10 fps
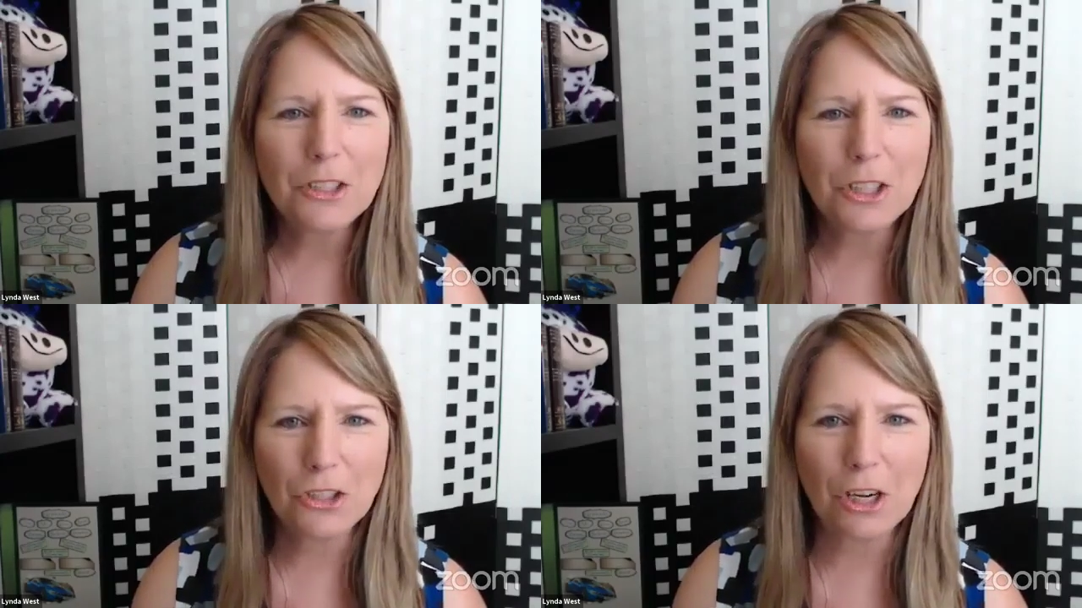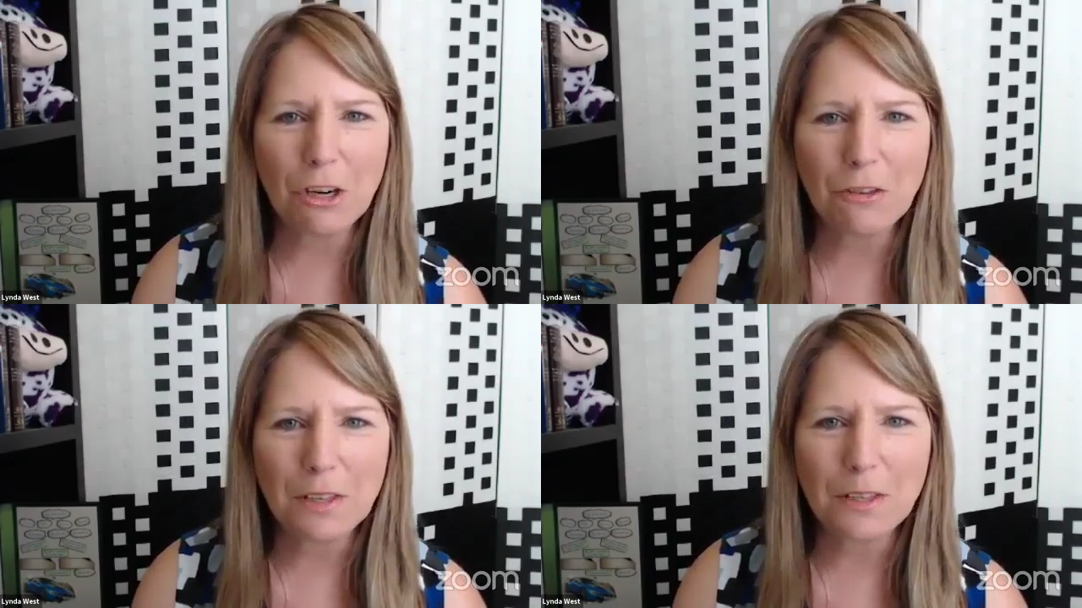to
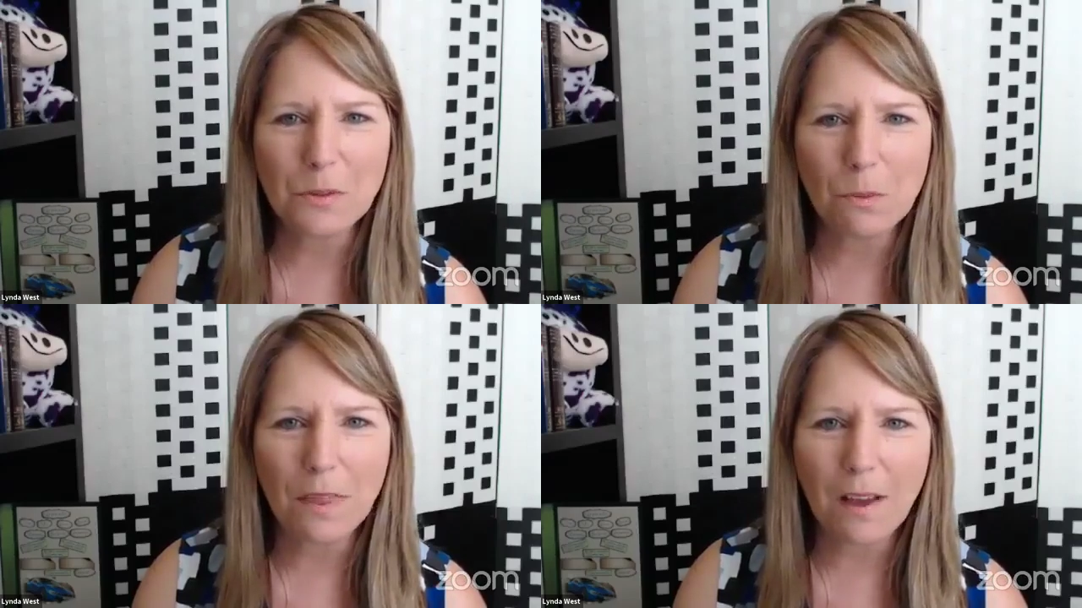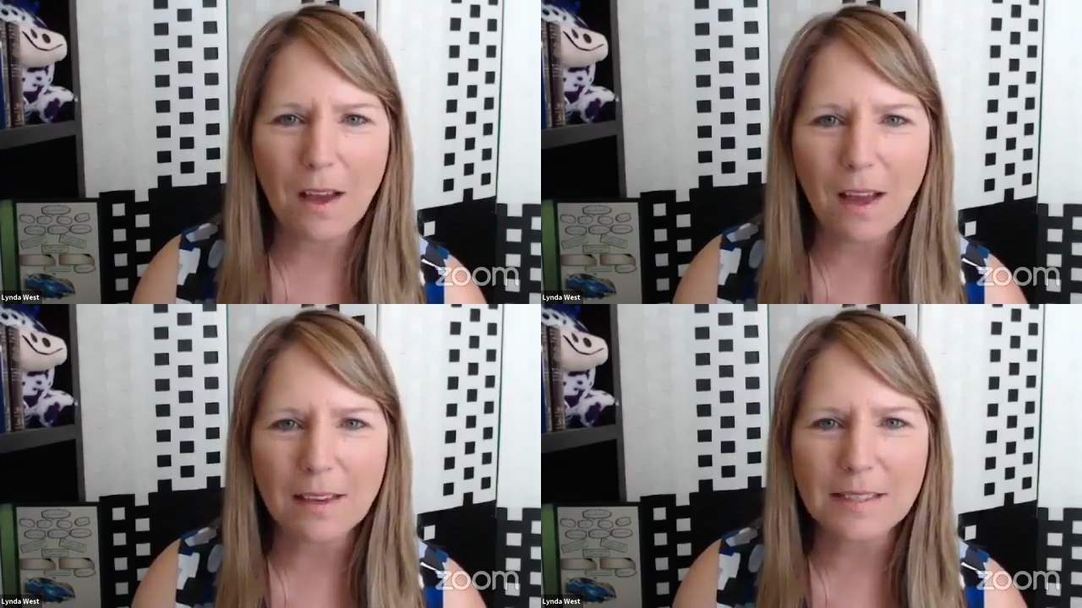share this with
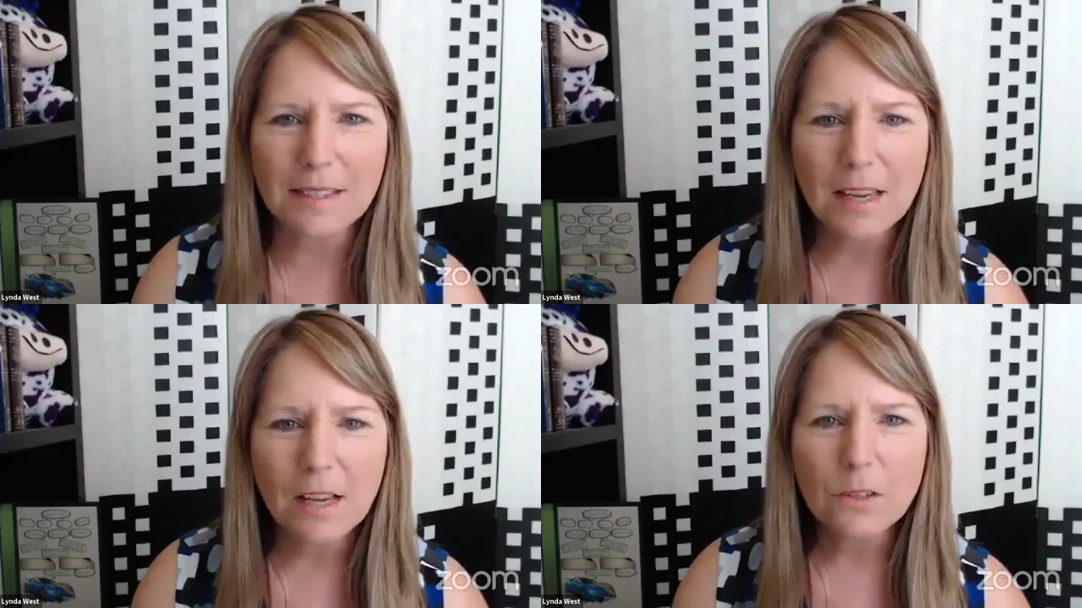us.